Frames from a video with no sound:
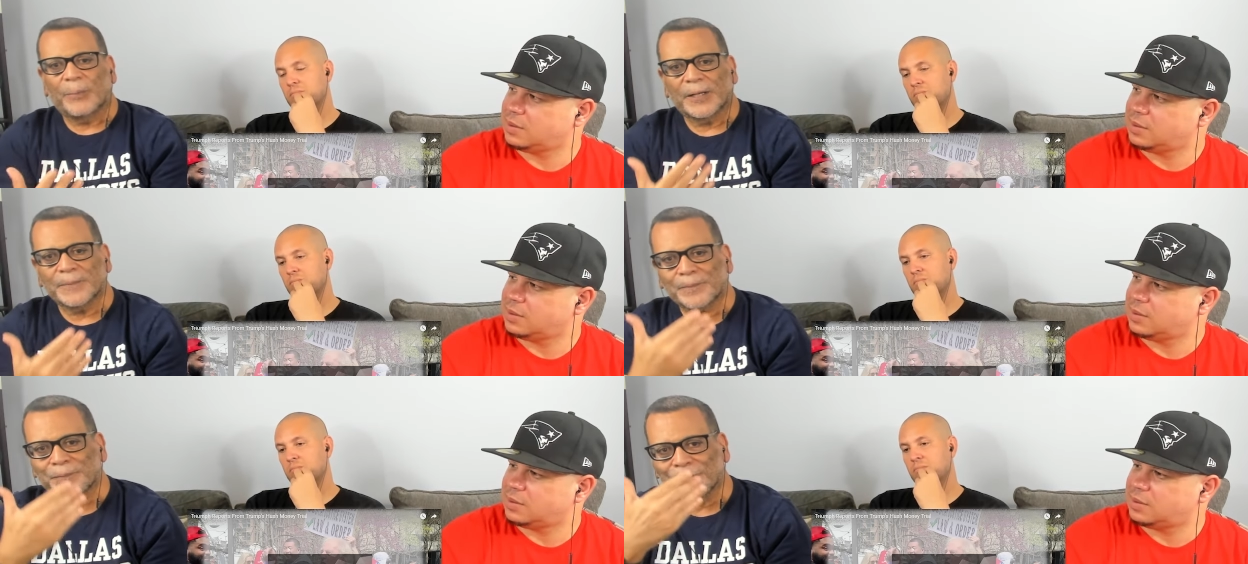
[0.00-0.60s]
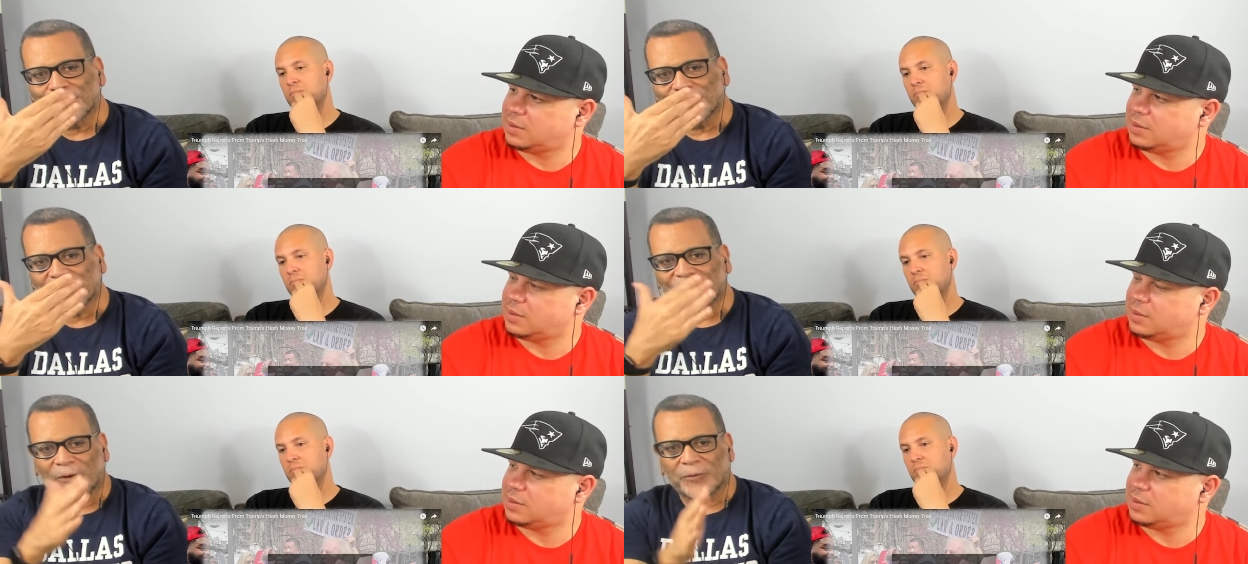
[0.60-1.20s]
Speaker 1: but
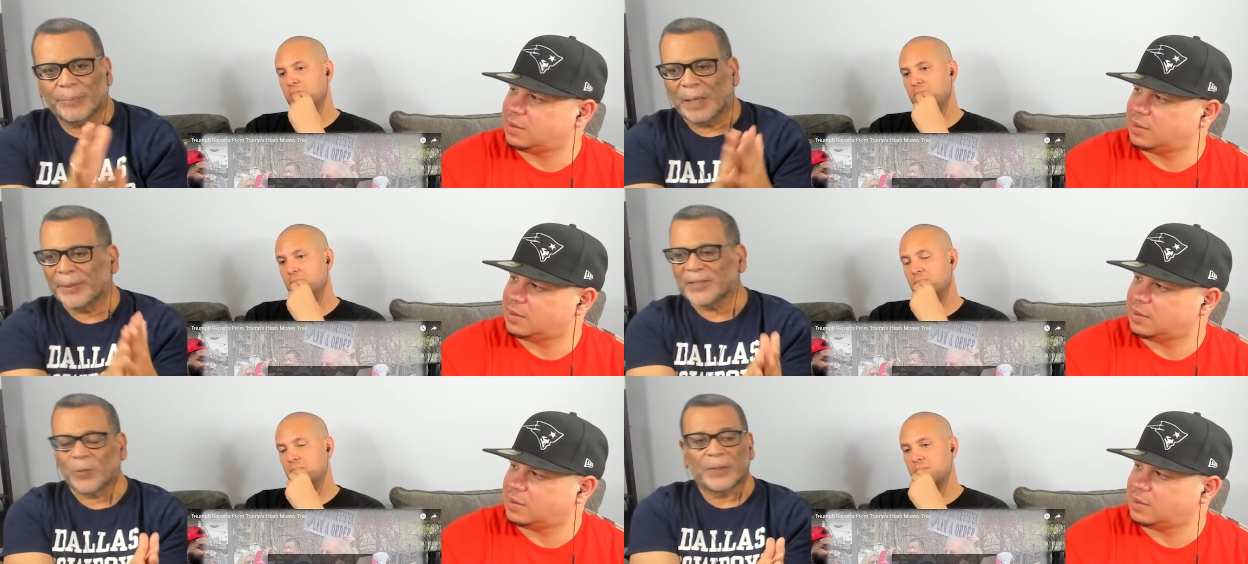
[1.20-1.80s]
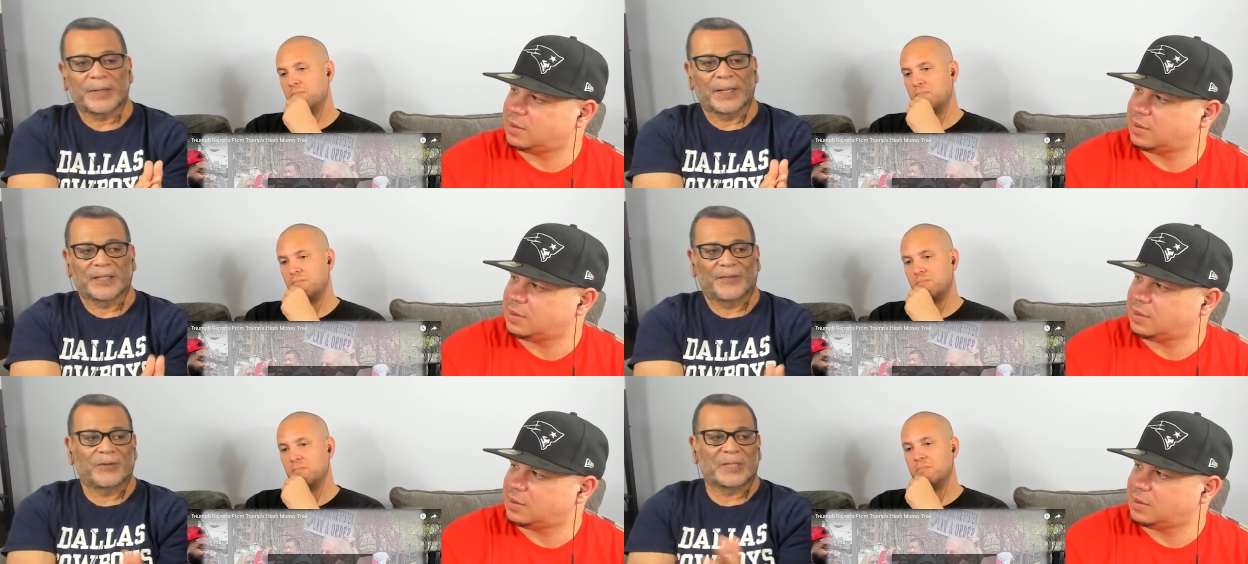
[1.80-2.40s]
to vote Republicans one thing,
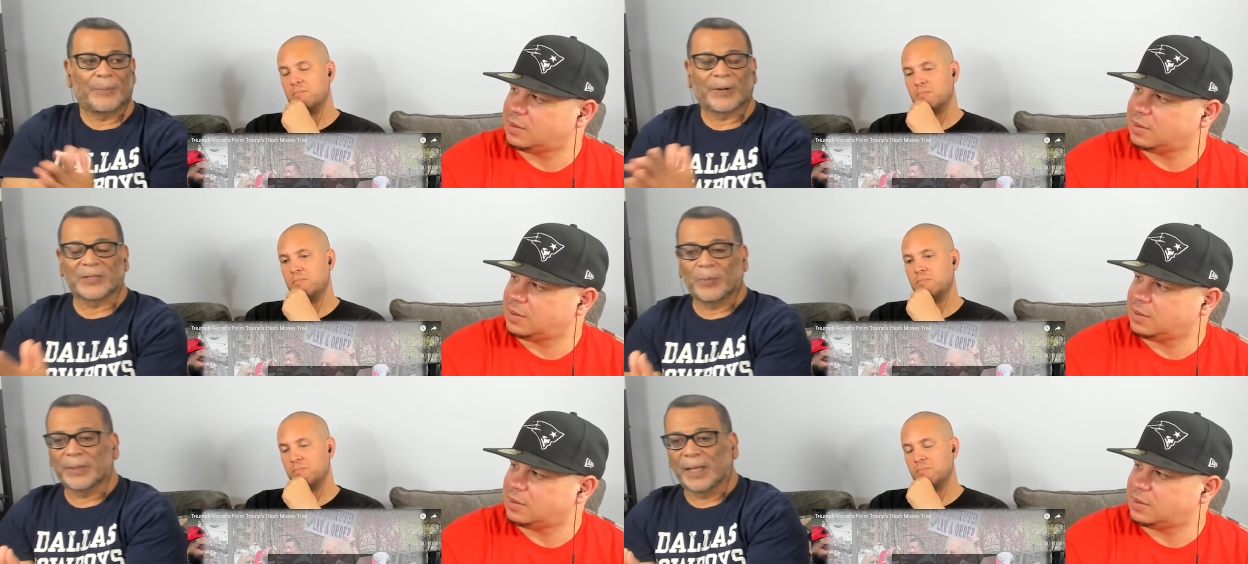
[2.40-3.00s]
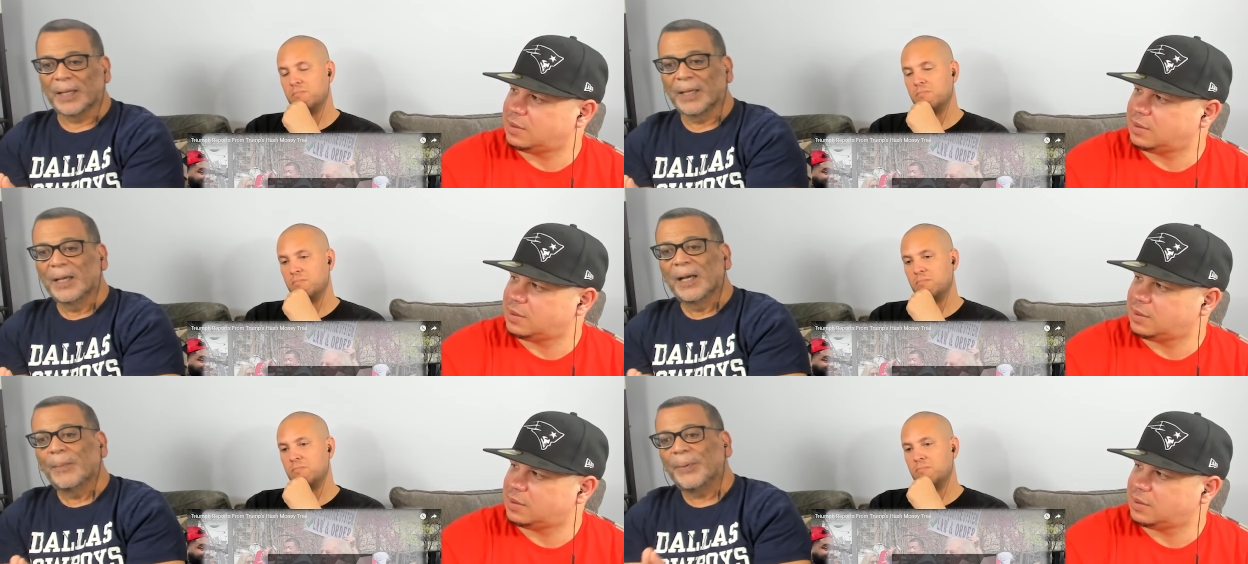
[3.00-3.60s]
to vote Democrats one thing,
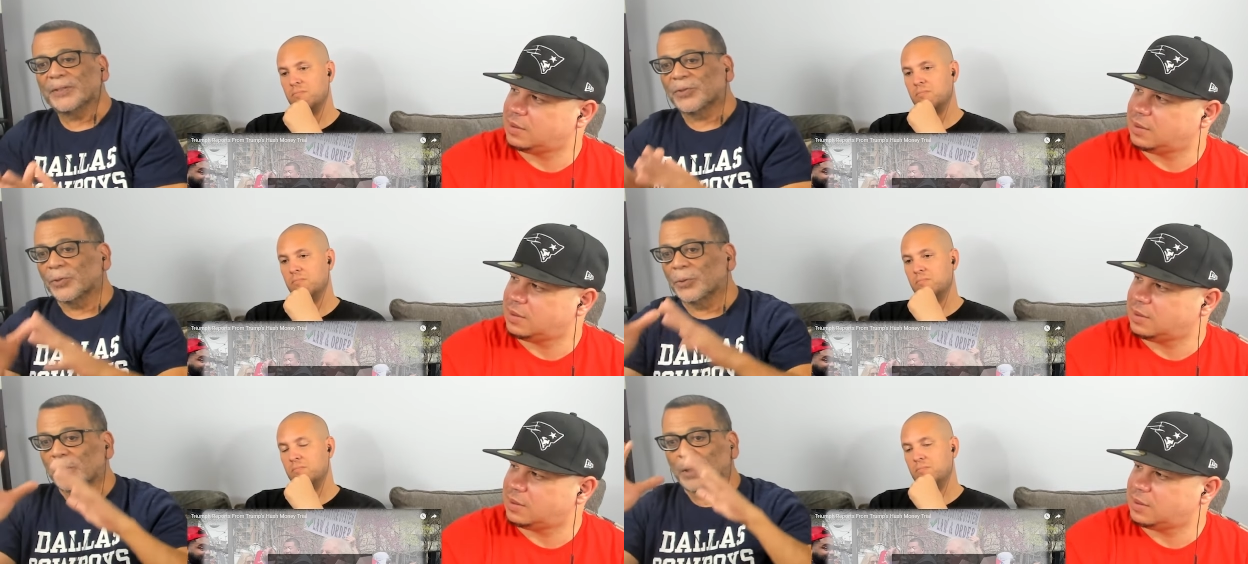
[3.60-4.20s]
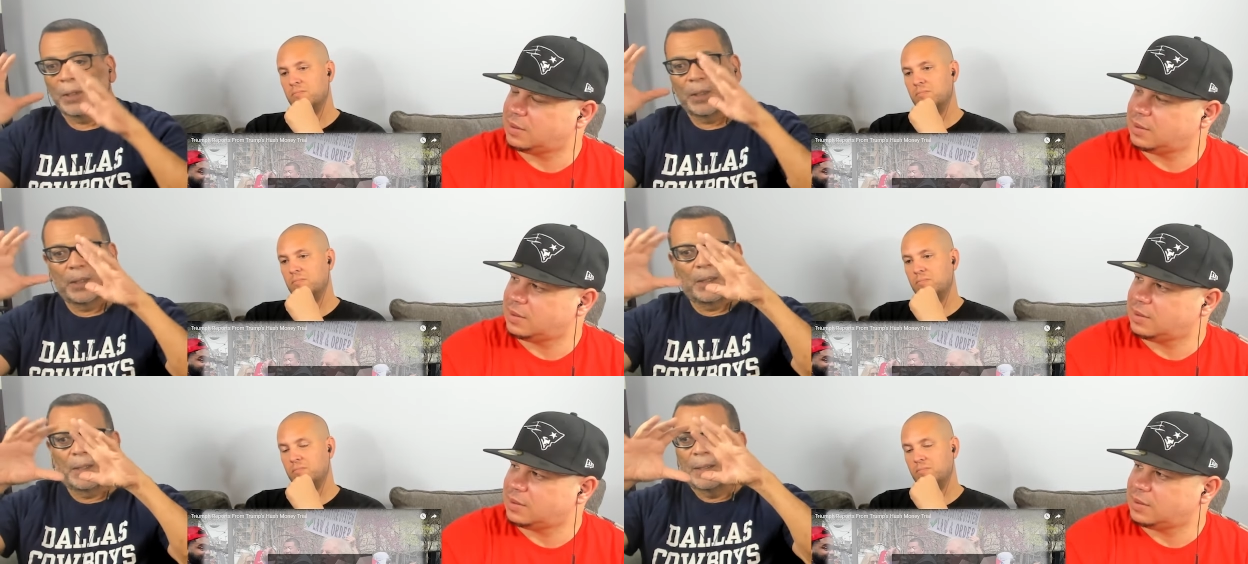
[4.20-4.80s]
but to
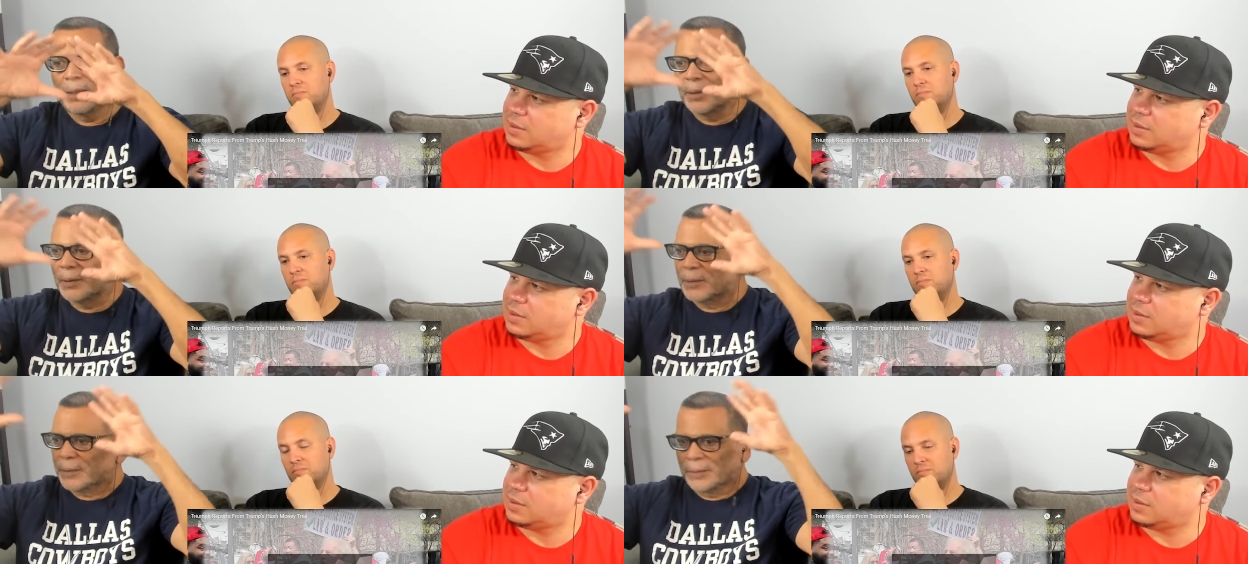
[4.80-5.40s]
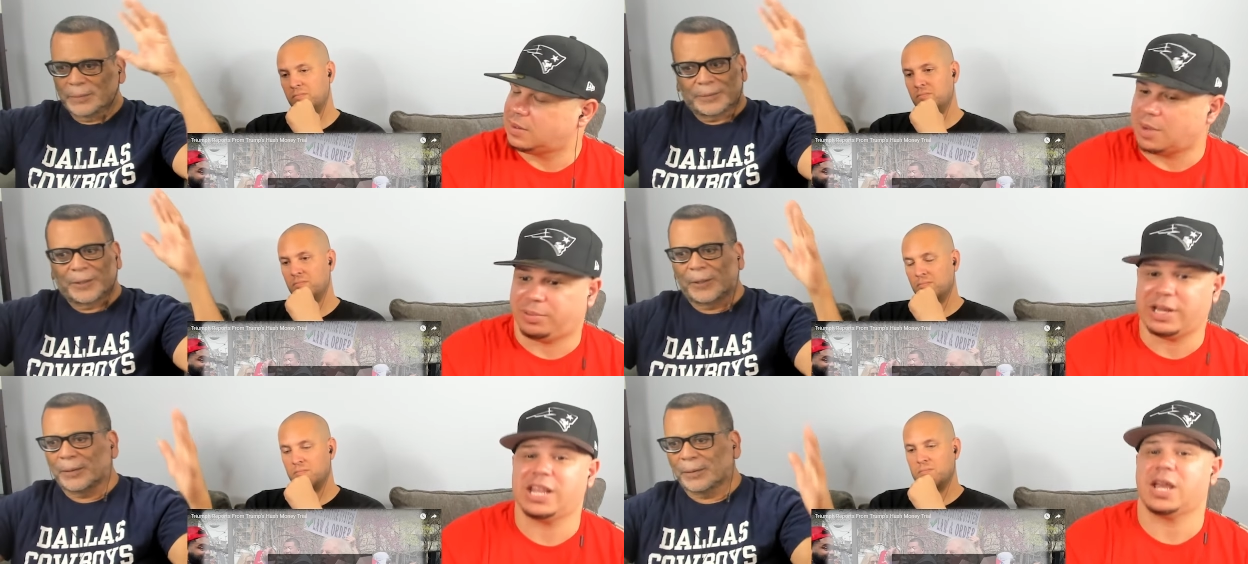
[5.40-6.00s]

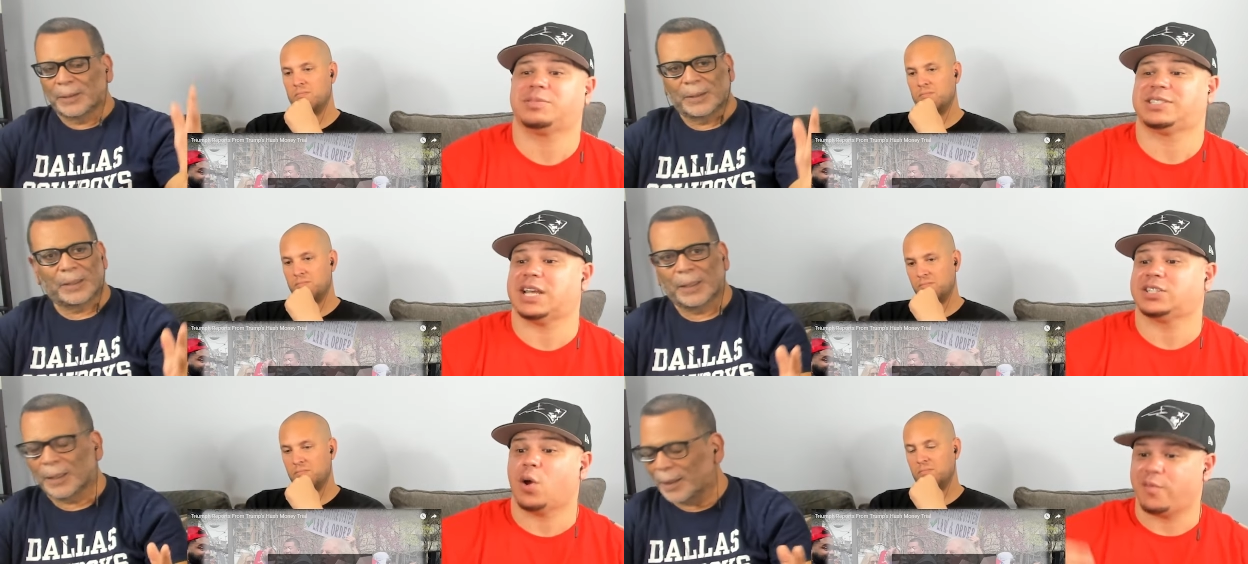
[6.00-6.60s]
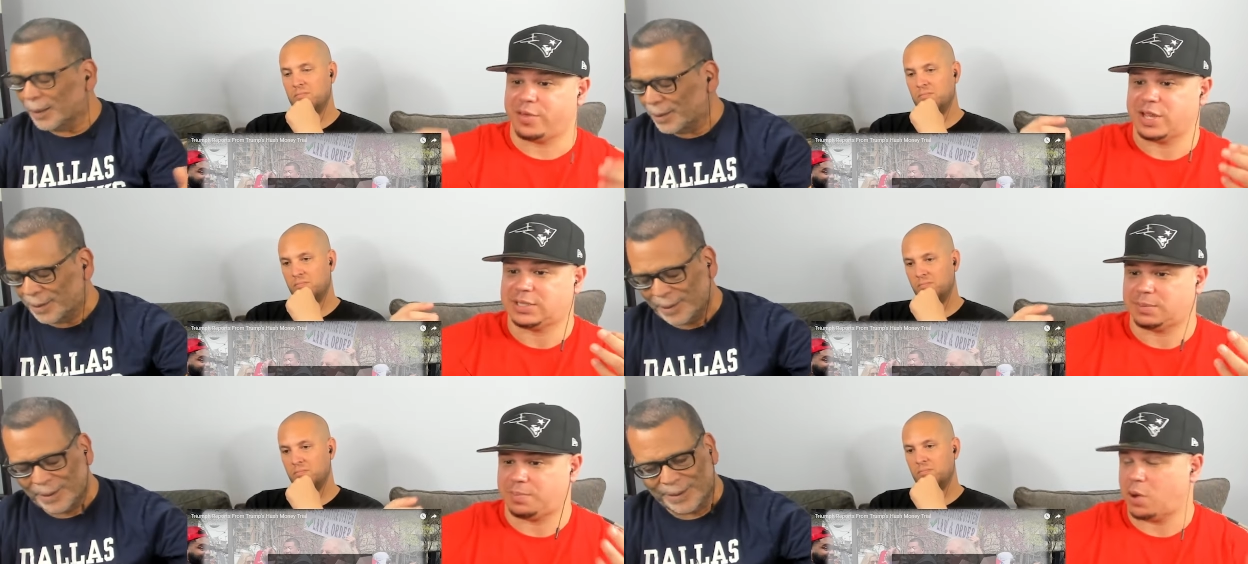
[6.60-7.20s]
Speaker 2: completely obsess over this